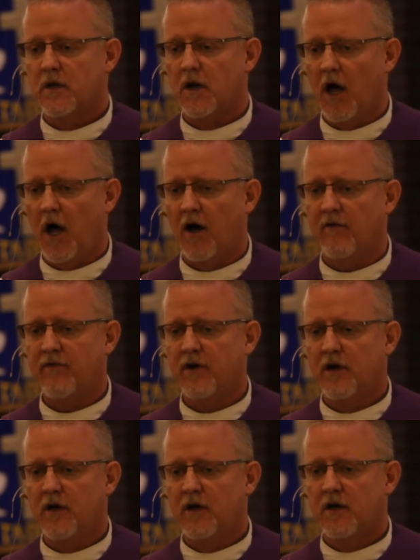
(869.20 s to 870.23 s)

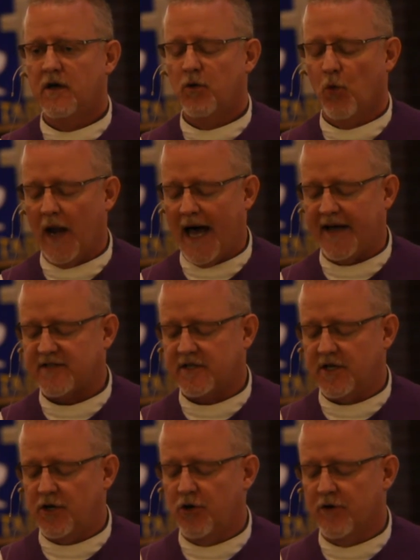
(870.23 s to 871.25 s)
Love will ask the
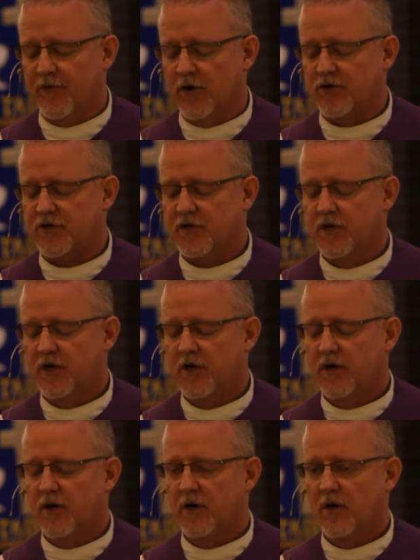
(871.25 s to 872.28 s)
universe
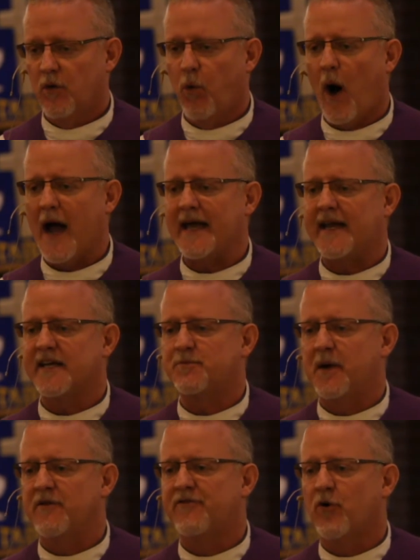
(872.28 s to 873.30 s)
why it has
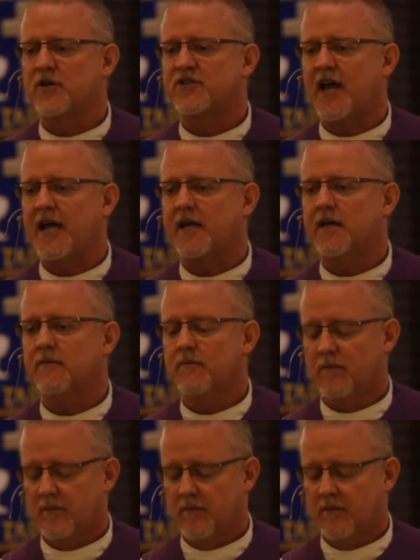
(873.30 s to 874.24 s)
been forsaken.